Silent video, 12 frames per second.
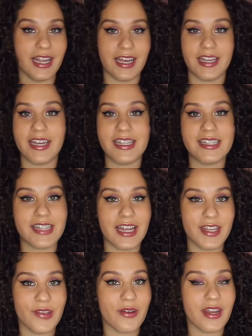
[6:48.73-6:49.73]
Like, it's
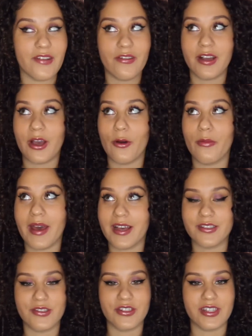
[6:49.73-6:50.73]
done. You can never go
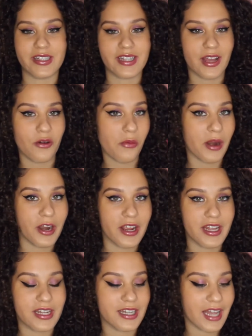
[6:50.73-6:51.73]
back to just like wearing
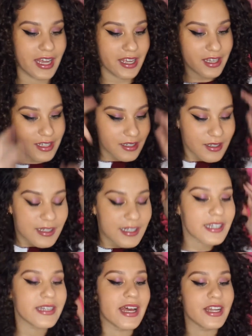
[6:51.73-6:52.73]
it like
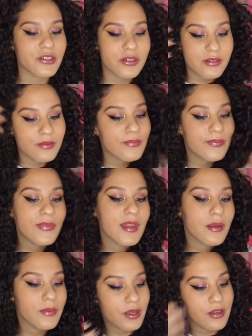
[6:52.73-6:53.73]
natural
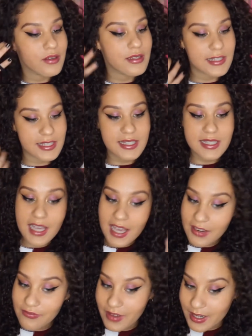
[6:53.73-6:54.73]
because
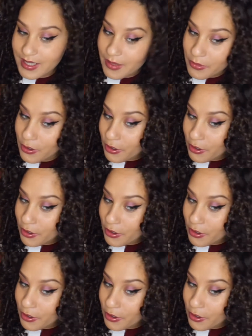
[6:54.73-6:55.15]
it fucks up your